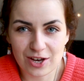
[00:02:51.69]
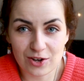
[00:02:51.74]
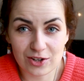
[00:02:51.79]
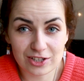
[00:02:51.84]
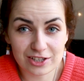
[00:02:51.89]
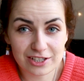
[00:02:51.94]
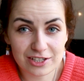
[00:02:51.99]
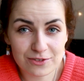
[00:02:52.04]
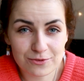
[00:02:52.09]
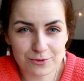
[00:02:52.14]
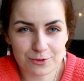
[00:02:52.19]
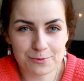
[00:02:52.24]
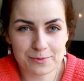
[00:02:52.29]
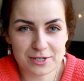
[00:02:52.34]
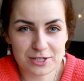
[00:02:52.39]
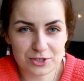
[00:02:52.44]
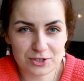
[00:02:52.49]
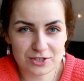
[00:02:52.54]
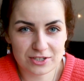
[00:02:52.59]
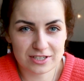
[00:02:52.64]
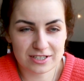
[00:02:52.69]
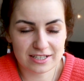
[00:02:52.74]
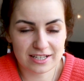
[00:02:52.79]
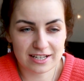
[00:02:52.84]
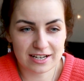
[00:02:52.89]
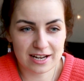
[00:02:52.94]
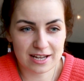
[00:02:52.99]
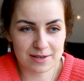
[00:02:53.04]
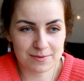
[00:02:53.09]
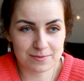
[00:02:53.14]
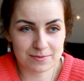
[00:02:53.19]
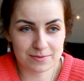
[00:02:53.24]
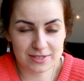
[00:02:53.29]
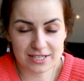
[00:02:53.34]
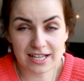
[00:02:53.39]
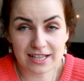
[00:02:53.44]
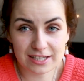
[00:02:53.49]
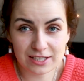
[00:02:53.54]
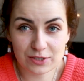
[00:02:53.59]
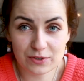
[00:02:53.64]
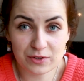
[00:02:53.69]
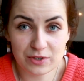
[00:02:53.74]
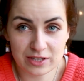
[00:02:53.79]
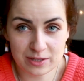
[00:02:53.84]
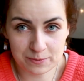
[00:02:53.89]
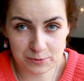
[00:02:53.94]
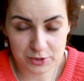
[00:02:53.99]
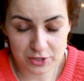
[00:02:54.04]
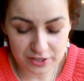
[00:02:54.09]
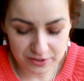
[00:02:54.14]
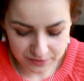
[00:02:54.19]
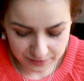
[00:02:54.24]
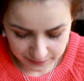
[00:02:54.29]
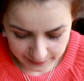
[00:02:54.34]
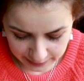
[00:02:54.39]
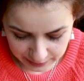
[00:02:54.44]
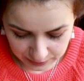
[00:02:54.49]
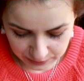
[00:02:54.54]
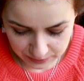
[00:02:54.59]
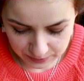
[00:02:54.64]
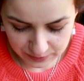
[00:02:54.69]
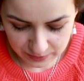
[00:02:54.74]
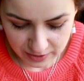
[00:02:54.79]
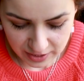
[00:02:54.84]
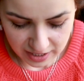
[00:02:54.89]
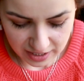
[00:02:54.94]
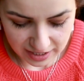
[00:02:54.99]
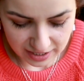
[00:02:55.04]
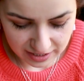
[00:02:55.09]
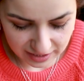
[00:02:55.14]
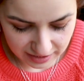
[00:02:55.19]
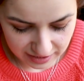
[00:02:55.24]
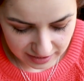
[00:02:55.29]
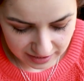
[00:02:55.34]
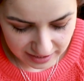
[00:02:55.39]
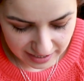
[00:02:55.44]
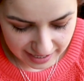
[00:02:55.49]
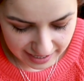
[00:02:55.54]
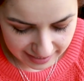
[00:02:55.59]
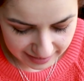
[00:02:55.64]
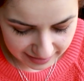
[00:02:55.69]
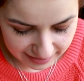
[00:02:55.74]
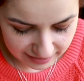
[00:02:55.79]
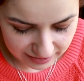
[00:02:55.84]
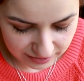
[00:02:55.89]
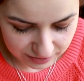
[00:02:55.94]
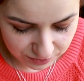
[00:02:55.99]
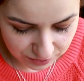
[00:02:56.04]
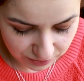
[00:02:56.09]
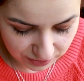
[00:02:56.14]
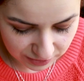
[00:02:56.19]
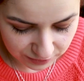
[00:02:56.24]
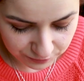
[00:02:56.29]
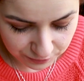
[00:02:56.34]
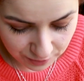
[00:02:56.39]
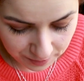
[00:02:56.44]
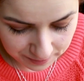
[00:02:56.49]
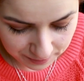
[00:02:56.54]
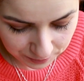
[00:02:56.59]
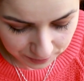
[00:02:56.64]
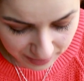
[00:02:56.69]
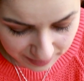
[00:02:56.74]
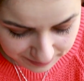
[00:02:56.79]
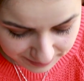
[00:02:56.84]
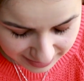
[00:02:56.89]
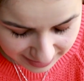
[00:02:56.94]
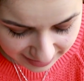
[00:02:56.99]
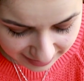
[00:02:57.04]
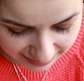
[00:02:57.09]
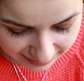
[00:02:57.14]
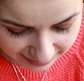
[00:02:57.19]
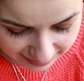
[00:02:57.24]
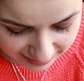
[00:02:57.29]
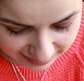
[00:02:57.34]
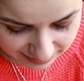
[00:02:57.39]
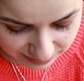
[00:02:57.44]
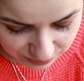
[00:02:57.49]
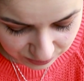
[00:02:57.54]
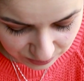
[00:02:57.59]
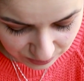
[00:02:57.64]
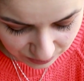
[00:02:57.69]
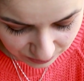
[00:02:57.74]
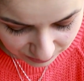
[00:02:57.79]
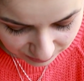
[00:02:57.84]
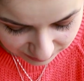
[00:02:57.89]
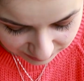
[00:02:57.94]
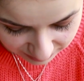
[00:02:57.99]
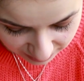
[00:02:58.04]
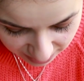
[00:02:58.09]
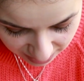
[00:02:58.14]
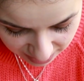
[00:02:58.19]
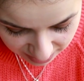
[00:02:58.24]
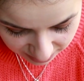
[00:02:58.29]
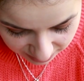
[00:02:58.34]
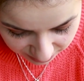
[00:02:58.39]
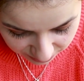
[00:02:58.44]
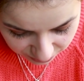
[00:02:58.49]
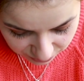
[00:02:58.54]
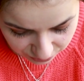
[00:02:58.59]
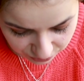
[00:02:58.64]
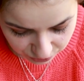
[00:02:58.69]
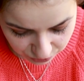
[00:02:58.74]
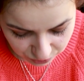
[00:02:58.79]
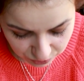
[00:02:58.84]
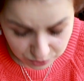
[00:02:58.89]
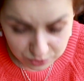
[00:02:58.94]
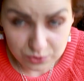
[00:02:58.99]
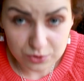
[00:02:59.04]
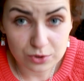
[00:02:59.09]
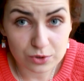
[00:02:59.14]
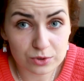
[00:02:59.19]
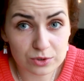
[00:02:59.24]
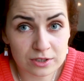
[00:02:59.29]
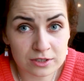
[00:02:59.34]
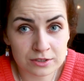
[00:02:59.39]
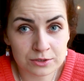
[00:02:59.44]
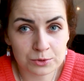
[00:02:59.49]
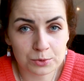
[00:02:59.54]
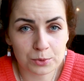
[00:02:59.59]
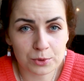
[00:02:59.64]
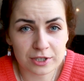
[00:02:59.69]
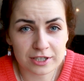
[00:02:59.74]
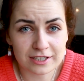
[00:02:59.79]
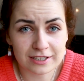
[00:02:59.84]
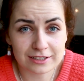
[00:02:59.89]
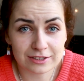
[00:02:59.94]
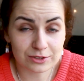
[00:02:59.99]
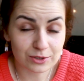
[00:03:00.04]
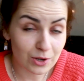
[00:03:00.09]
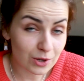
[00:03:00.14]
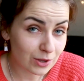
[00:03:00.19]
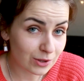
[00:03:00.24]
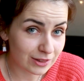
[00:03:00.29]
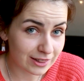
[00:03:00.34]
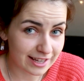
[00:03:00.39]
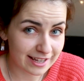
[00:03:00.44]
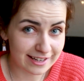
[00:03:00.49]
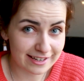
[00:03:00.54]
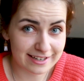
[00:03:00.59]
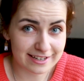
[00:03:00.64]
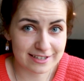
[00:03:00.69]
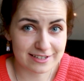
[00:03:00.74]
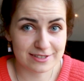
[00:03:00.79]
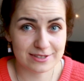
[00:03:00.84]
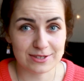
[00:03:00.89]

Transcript: All the information that I'm telling you and I'm sharing with you, I took it from a website and it's called Student World Online.